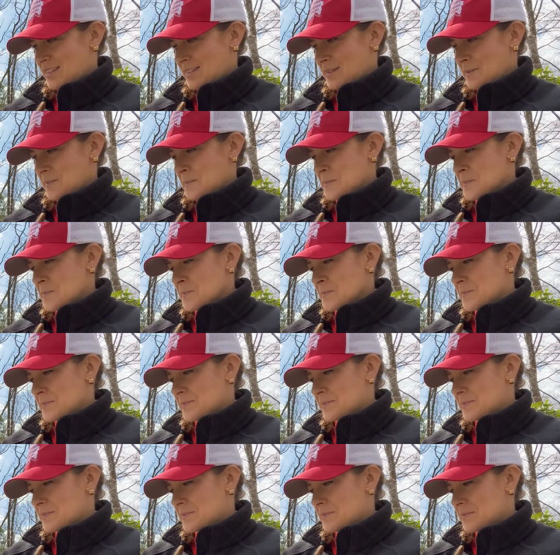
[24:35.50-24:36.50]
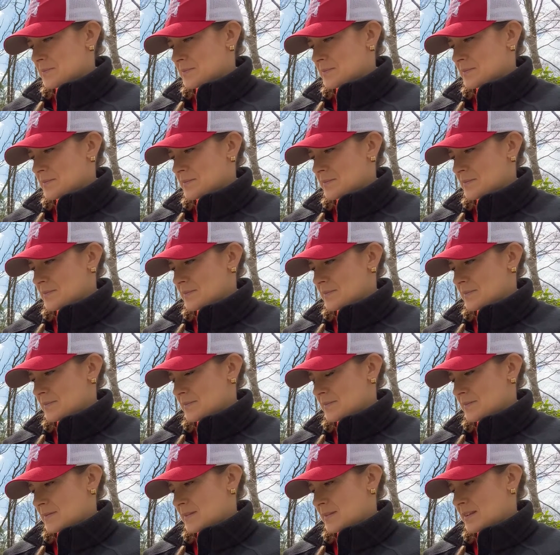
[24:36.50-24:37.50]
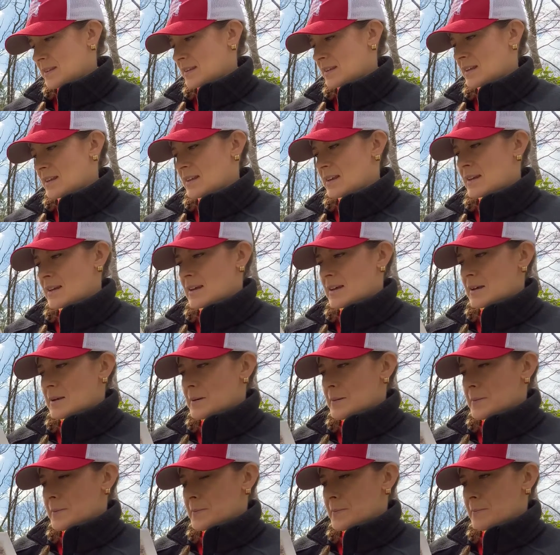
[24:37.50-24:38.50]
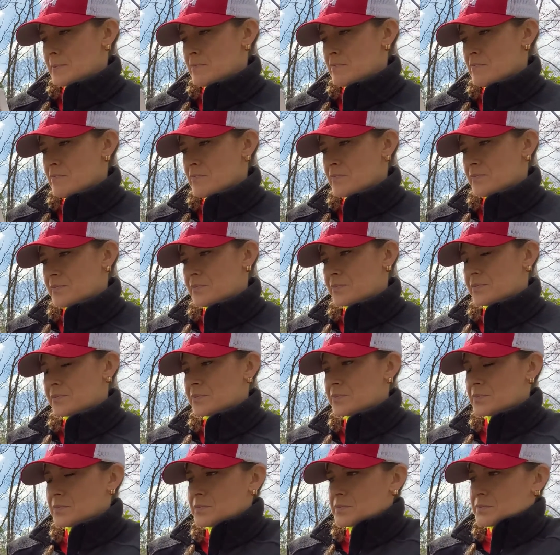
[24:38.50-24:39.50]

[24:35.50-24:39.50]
Nothing is said.